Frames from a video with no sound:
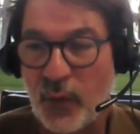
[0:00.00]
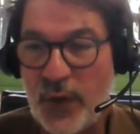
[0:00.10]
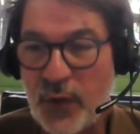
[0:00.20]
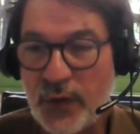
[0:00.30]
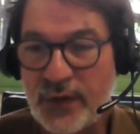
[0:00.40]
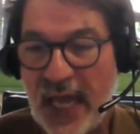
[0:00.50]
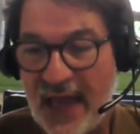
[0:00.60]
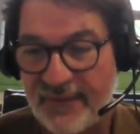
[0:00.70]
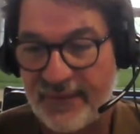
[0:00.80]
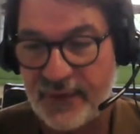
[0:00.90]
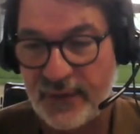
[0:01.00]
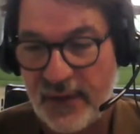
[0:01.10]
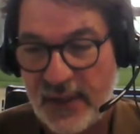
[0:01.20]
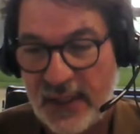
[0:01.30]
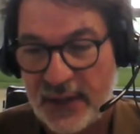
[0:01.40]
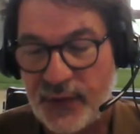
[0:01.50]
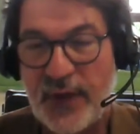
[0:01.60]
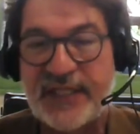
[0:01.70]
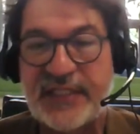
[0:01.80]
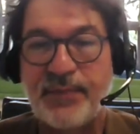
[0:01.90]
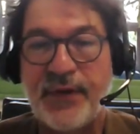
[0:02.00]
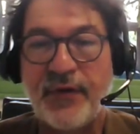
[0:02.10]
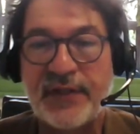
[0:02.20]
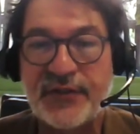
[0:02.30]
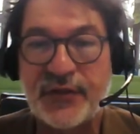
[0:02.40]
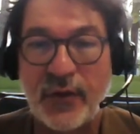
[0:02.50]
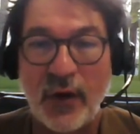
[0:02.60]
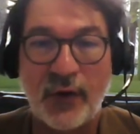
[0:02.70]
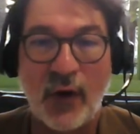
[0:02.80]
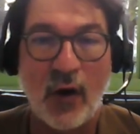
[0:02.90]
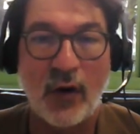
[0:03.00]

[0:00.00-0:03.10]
we would have to experience on